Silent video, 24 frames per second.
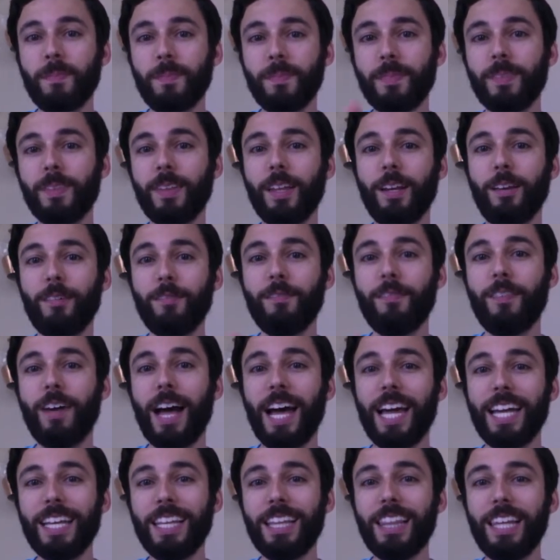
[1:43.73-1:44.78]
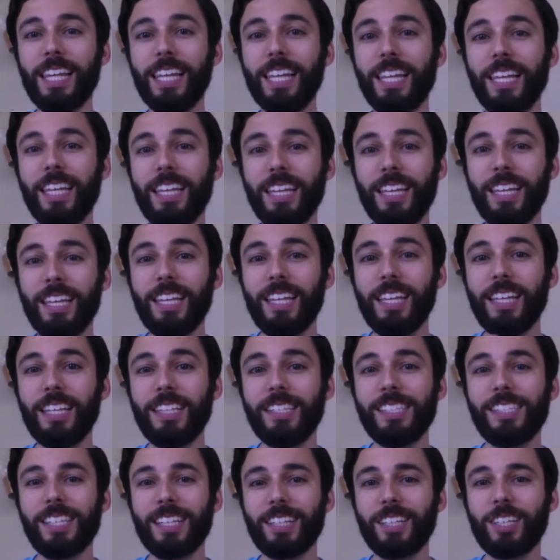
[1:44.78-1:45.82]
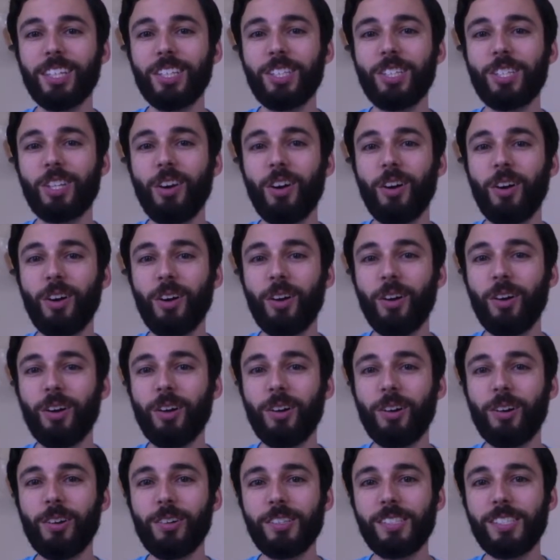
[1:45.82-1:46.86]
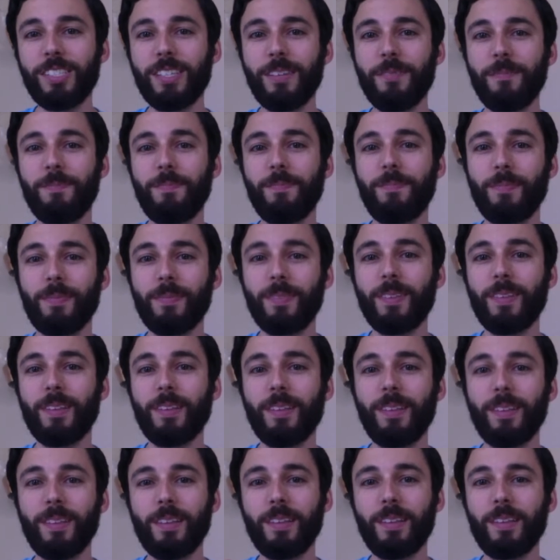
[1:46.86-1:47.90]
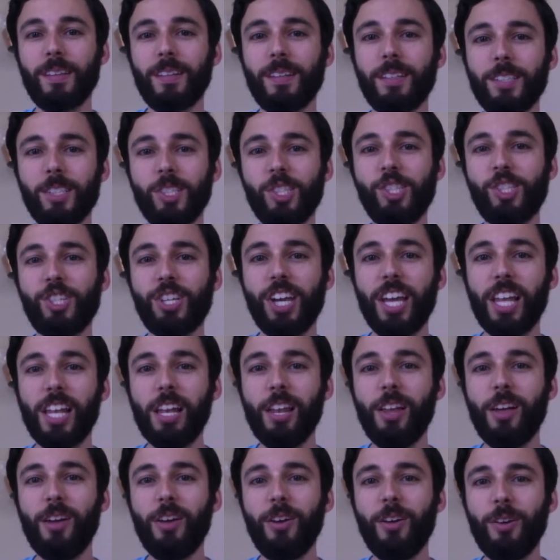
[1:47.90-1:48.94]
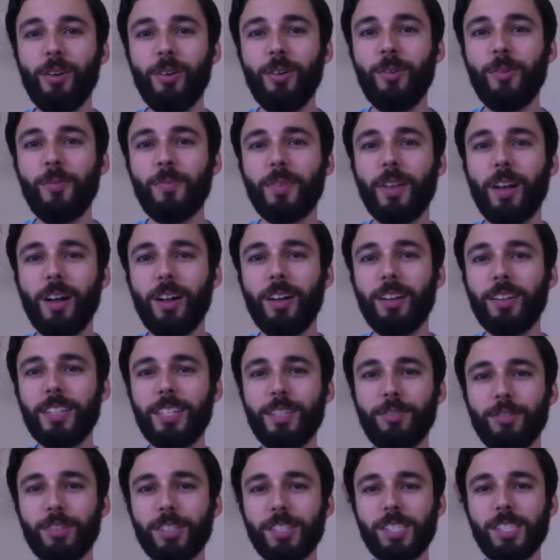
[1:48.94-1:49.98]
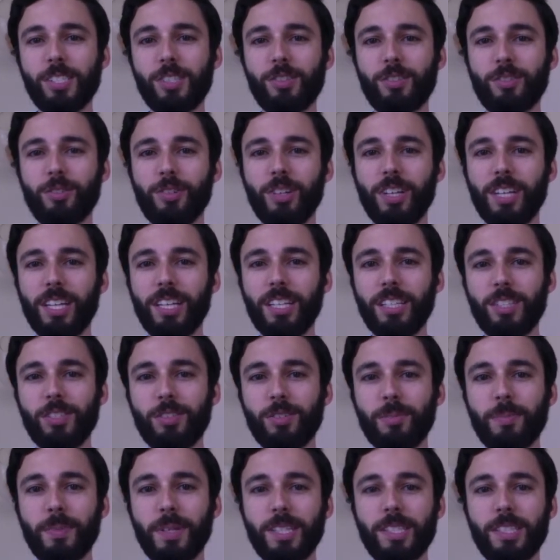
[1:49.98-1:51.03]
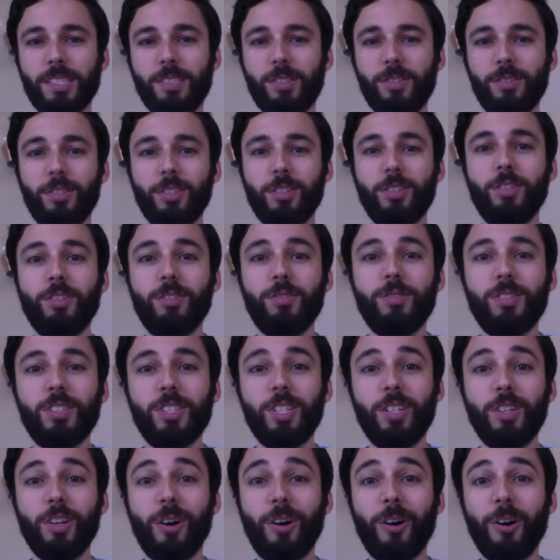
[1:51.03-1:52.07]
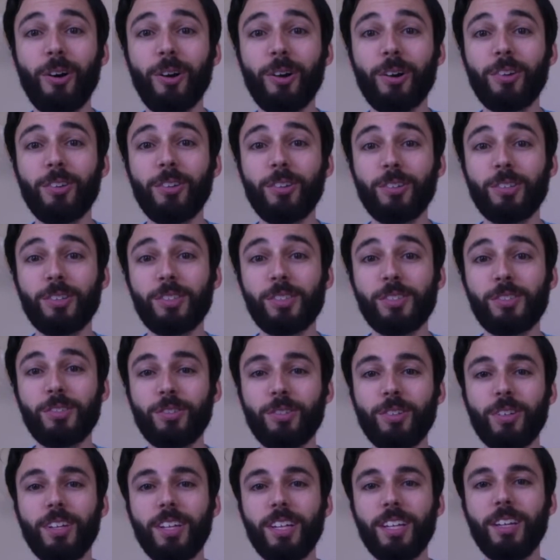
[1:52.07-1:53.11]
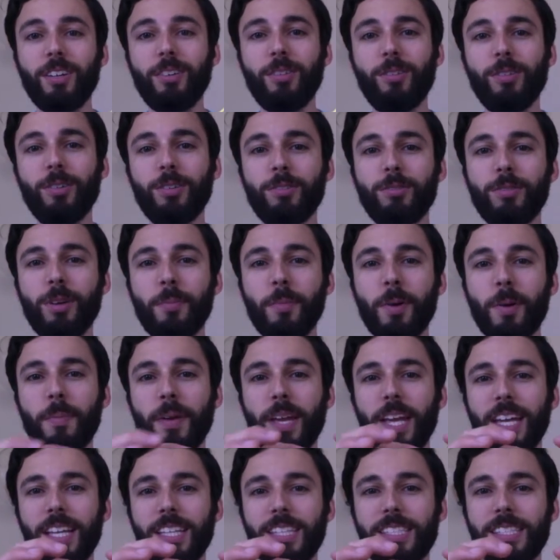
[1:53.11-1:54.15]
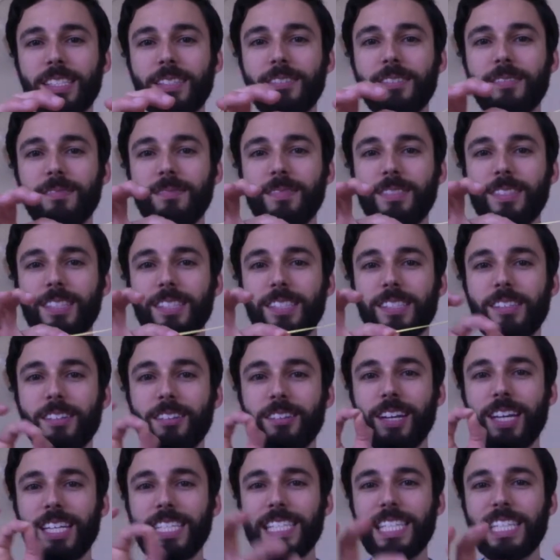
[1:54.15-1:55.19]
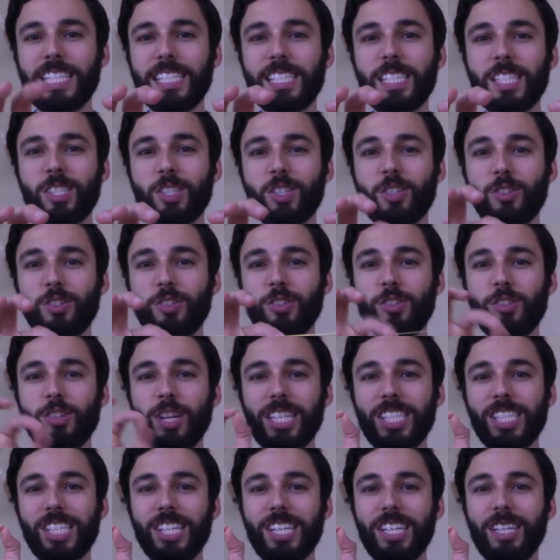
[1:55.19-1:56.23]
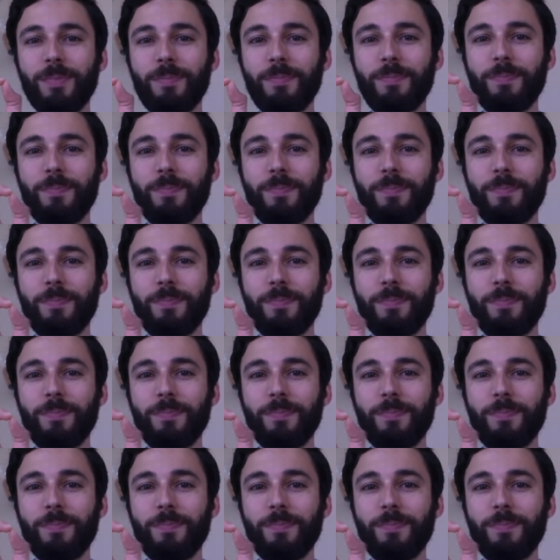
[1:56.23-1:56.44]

like violins and guitars, cello, all different string instruments. You could use yarn or string or rubber bands. They're nice and stretchy.